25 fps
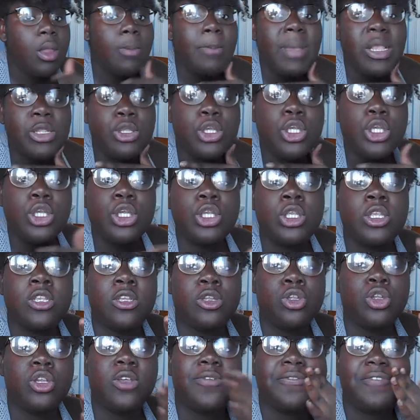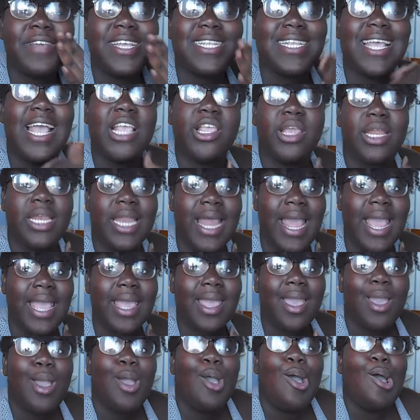make sure you do your face and your
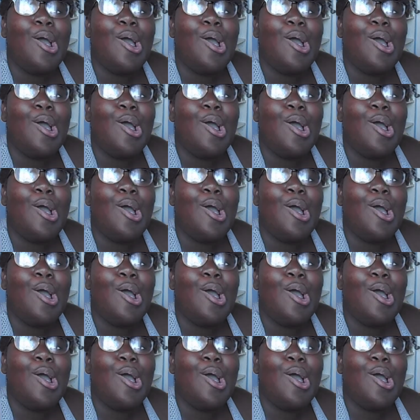neck.